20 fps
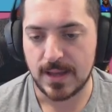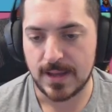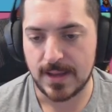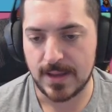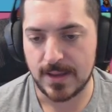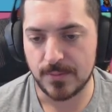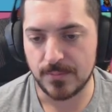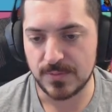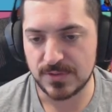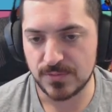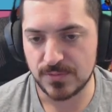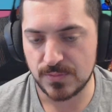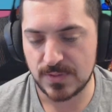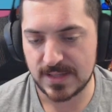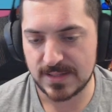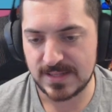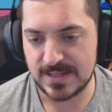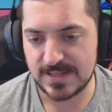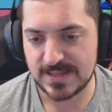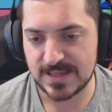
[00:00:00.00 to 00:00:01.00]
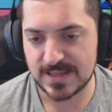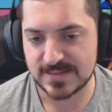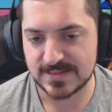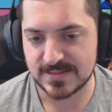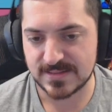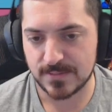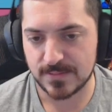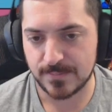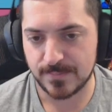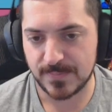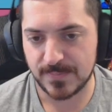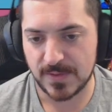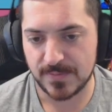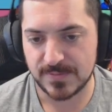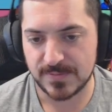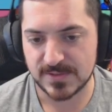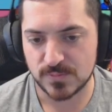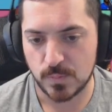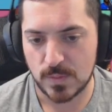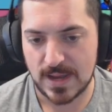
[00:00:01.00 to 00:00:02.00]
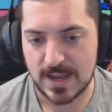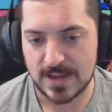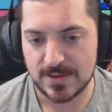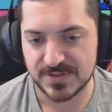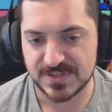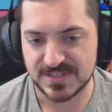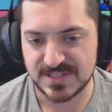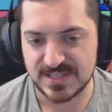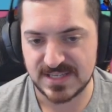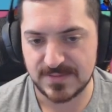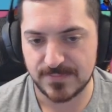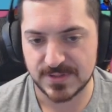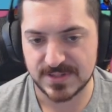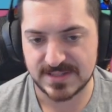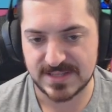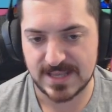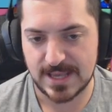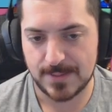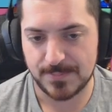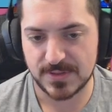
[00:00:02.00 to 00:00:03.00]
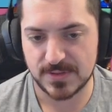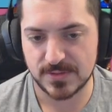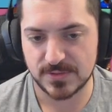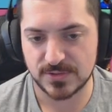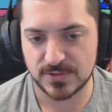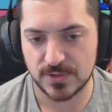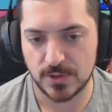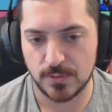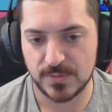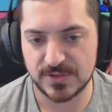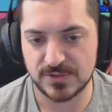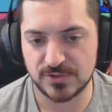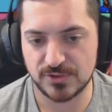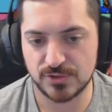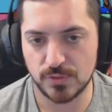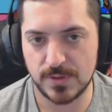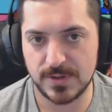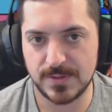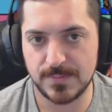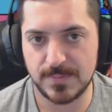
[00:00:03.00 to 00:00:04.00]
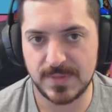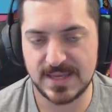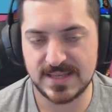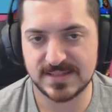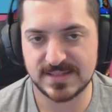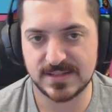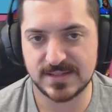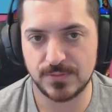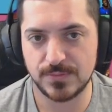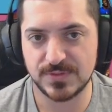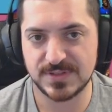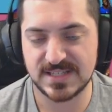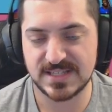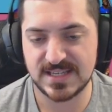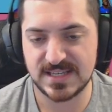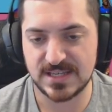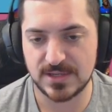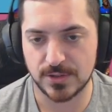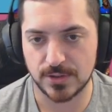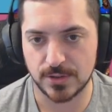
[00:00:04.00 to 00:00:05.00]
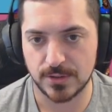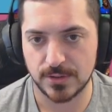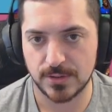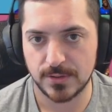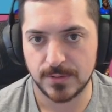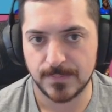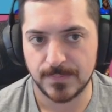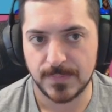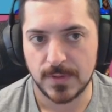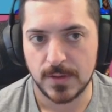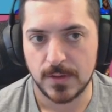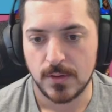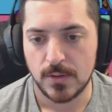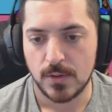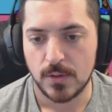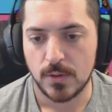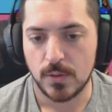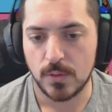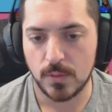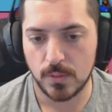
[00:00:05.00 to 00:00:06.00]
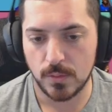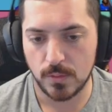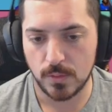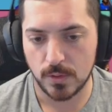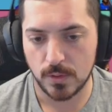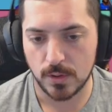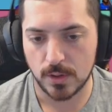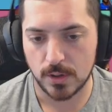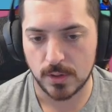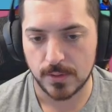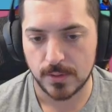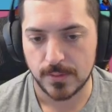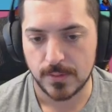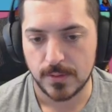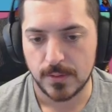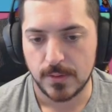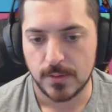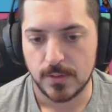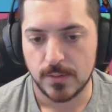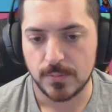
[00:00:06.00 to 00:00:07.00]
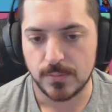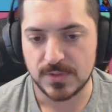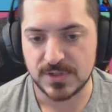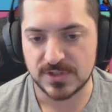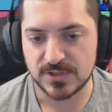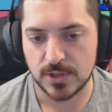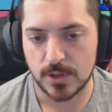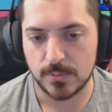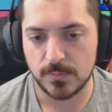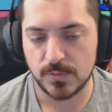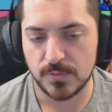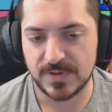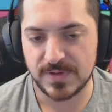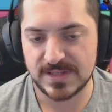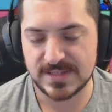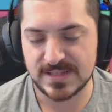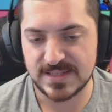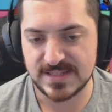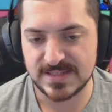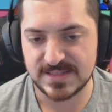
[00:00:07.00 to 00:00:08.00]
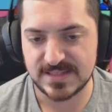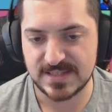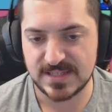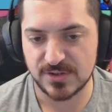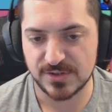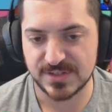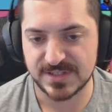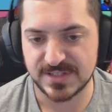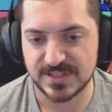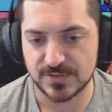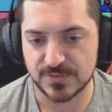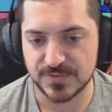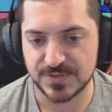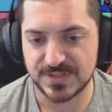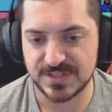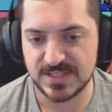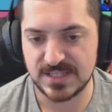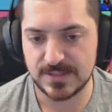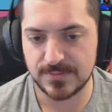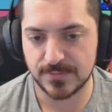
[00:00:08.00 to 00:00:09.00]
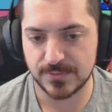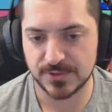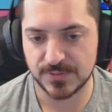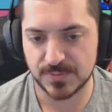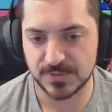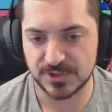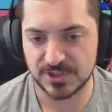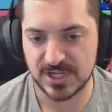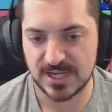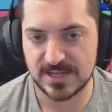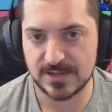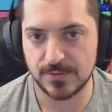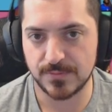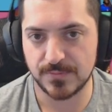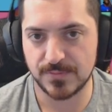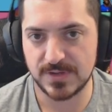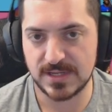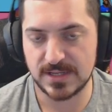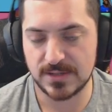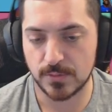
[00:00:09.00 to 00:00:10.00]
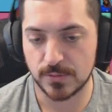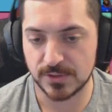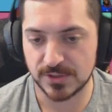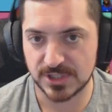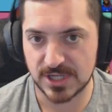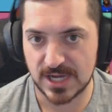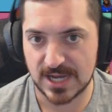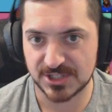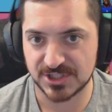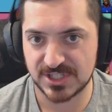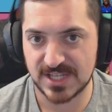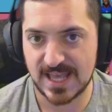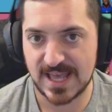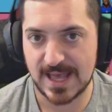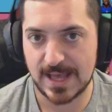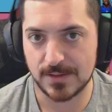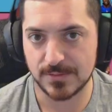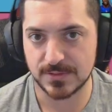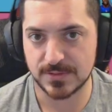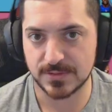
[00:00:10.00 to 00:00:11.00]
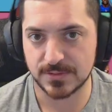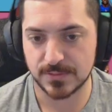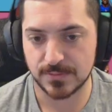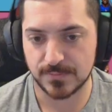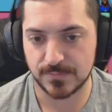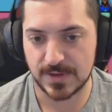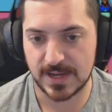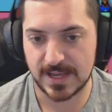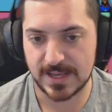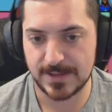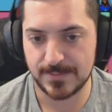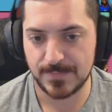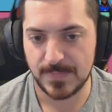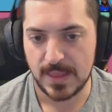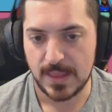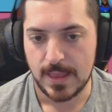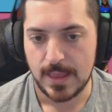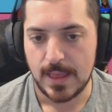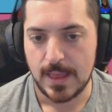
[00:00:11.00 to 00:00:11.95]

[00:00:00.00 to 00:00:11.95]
We do need to get some of this wide receiver depth. So it's Jordan Mason who's here, or we start moving into these tier 6 receivers with Jaden Reed or Josh Downs, right?